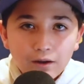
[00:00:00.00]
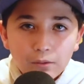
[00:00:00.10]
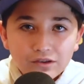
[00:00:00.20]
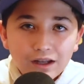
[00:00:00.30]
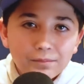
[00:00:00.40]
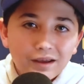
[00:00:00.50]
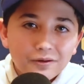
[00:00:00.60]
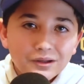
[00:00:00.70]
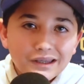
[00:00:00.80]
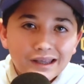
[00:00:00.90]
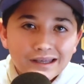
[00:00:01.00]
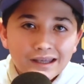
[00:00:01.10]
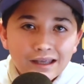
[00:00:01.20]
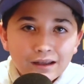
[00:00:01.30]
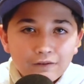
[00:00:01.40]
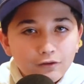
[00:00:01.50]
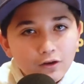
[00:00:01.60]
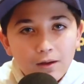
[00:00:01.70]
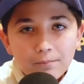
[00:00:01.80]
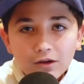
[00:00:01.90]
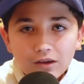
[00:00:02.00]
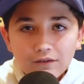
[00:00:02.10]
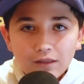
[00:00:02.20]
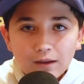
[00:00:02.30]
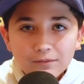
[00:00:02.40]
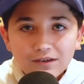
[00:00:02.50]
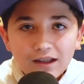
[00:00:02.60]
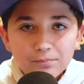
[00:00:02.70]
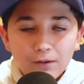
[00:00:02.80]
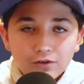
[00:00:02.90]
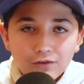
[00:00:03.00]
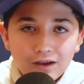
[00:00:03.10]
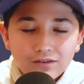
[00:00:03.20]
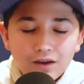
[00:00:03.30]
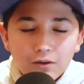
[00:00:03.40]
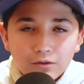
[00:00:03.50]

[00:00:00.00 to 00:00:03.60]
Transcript: Was anybody really, if you're not a besides Bucs fans,